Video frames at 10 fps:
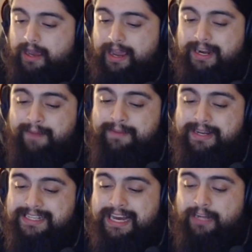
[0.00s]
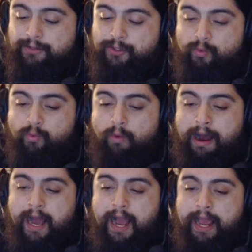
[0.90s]
And I'm going to tell you
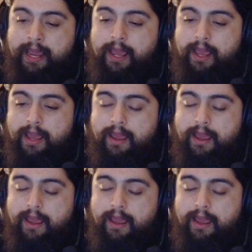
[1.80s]
why